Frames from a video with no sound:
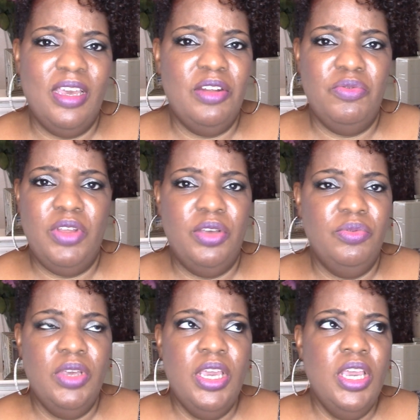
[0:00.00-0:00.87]
I don't
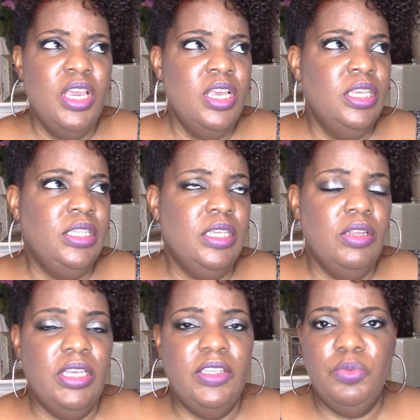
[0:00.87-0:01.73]
know. So
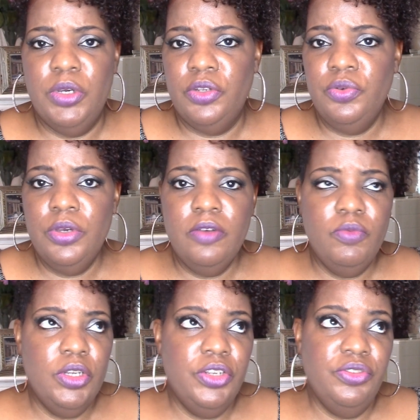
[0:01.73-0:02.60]
that's what, 12,
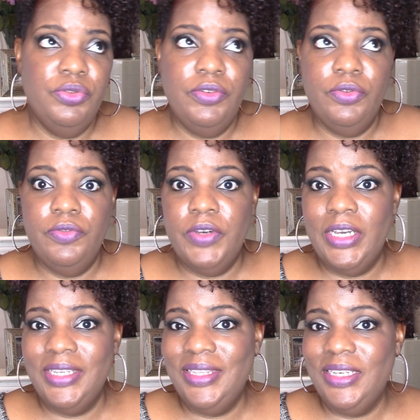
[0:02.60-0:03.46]
1, 2, 3, 4,
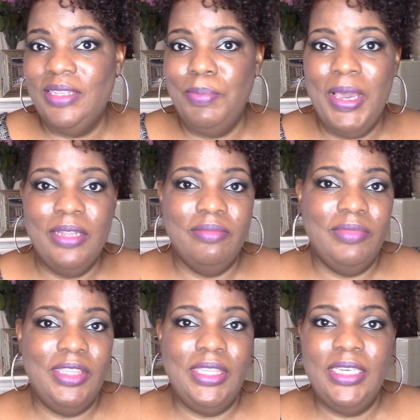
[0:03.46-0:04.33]
5, 6, about
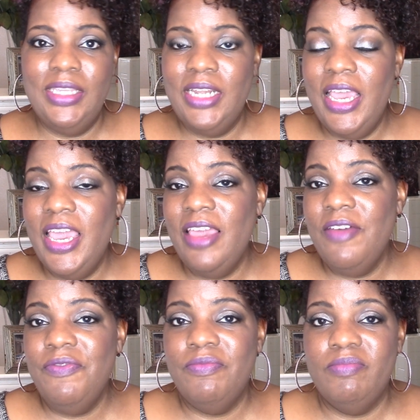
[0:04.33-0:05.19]
6.5,